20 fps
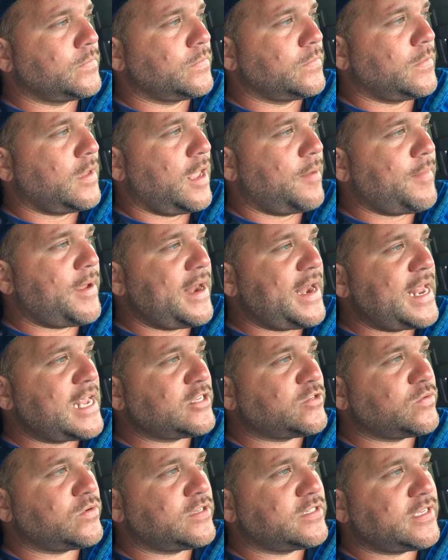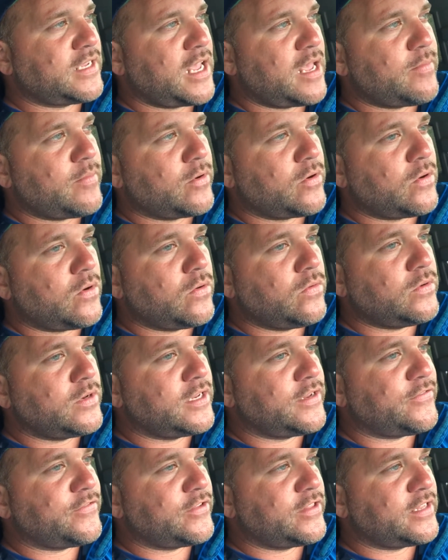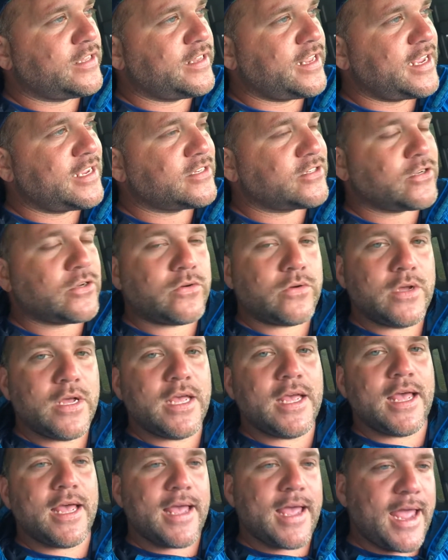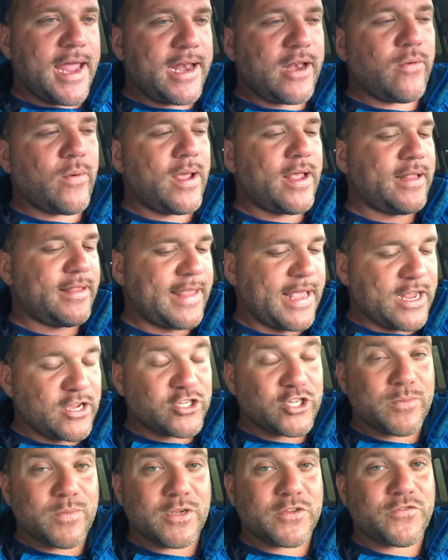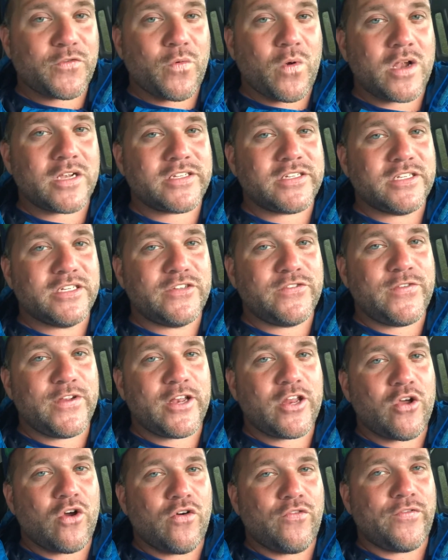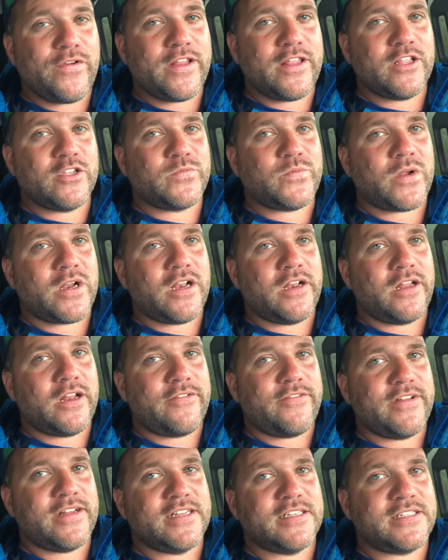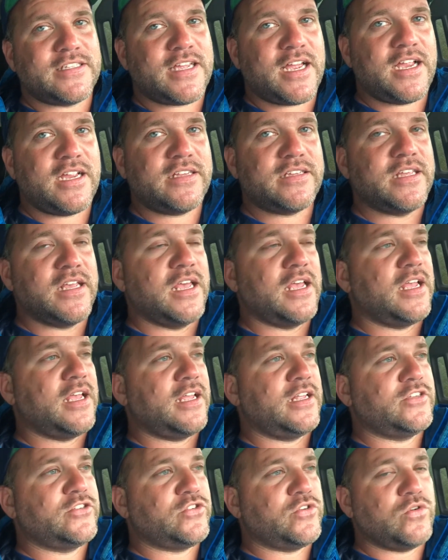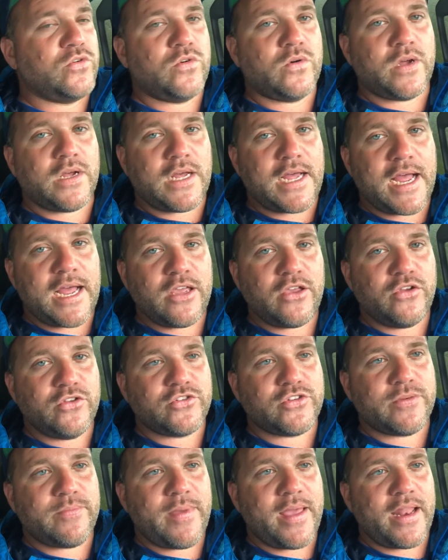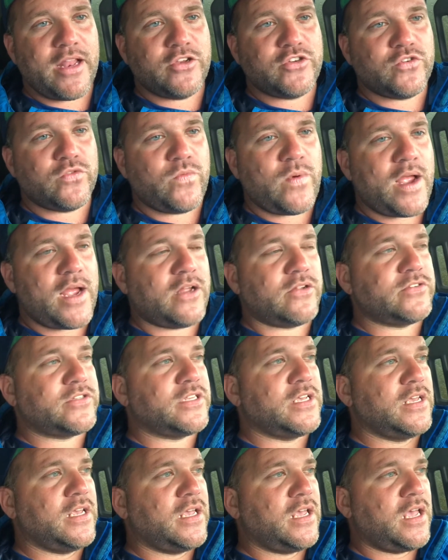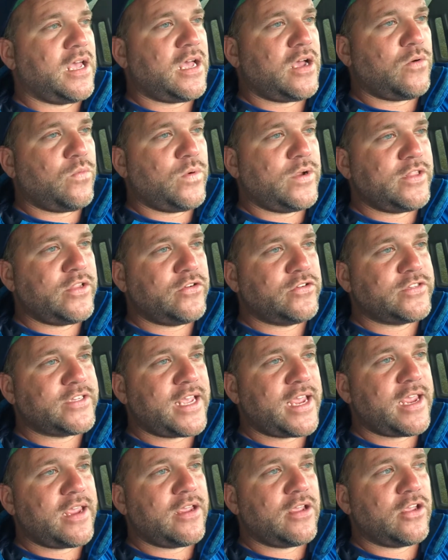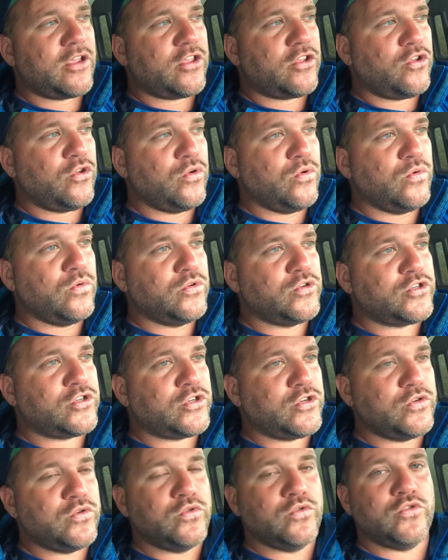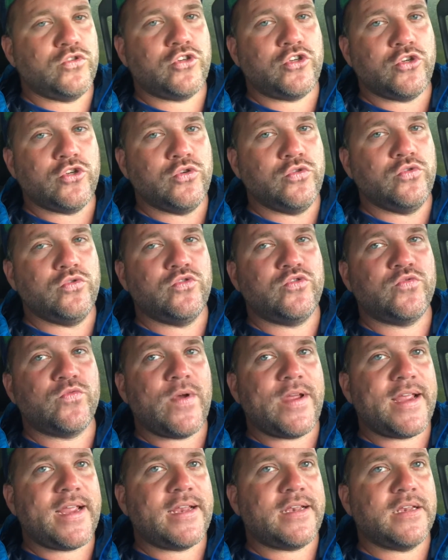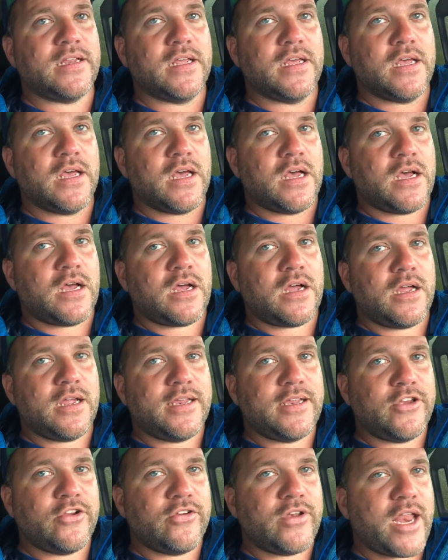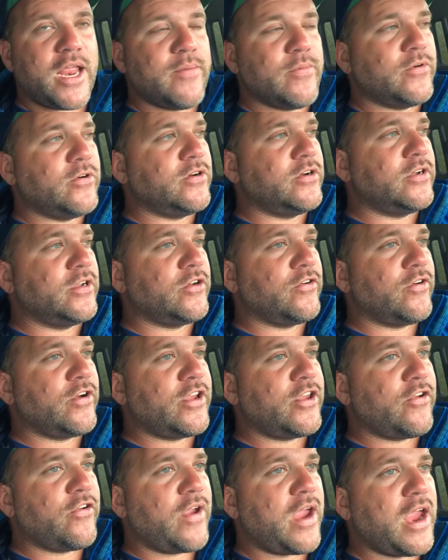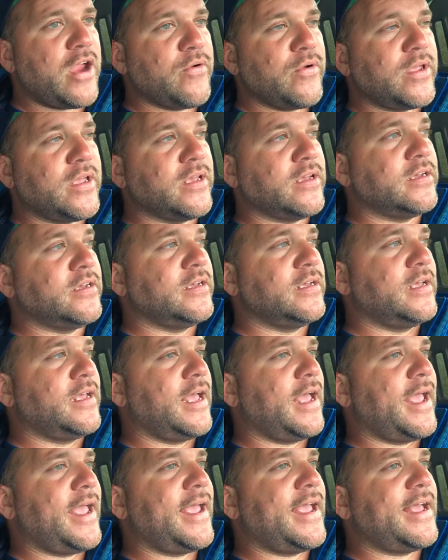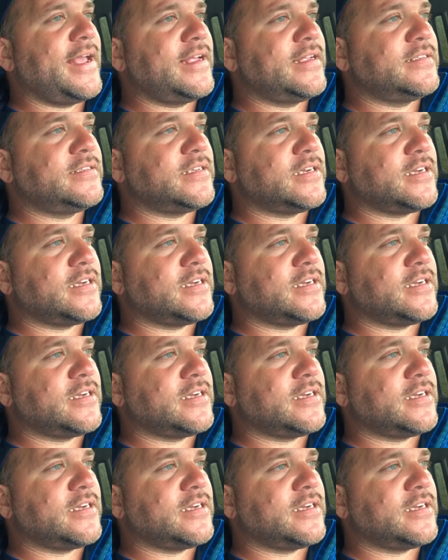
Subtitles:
And my last one is a chemical only for the day. So anyway, thank you so much for watching this video. Hopefully this brought a lot of insight into how you should manage your route when there's a huge rain in your neighborhood or in your area, and